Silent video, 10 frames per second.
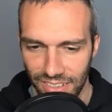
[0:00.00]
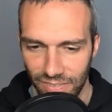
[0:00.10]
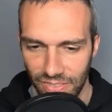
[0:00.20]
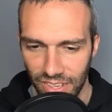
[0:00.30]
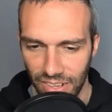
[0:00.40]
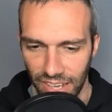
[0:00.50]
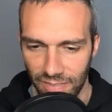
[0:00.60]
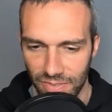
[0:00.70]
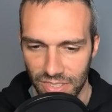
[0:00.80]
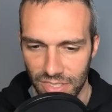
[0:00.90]
okay,
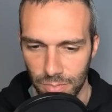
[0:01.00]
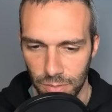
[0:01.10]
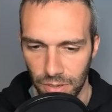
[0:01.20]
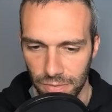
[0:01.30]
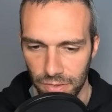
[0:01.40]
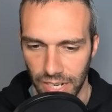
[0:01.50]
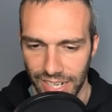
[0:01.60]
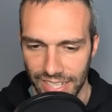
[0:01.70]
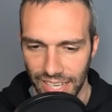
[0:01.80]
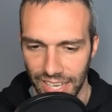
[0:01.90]
speak about ferret
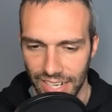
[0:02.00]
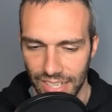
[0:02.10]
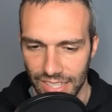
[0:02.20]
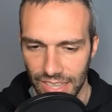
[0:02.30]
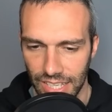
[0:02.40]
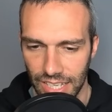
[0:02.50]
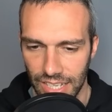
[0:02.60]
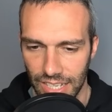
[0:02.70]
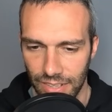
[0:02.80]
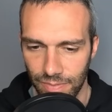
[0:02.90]
again on the
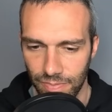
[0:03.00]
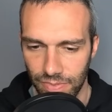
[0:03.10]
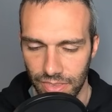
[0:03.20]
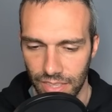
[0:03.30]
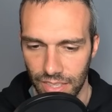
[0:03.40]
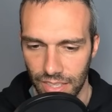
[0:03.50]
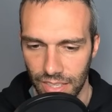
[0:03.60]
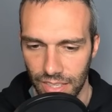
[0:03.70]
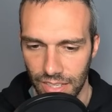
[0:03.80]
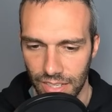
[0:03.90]
lead.
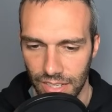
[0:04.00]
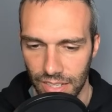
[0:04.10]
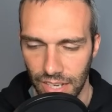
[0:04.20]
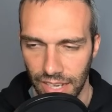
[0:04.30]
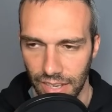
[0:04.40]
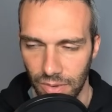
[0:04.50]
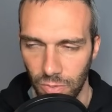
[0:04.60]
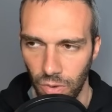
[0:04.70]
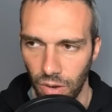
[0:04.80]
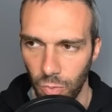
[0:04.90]
Again,
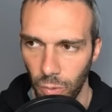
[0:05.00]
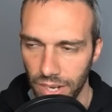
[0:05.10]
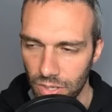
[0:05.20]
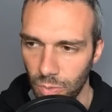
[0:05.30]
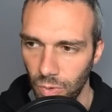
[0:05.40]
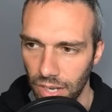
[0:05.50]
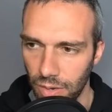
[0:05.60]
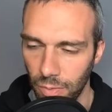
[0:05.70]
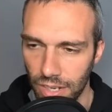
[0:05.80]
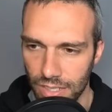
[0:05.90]
a weird one
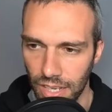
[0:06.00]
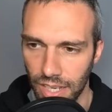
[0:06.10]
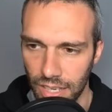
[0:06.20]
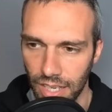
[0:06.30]
where it's like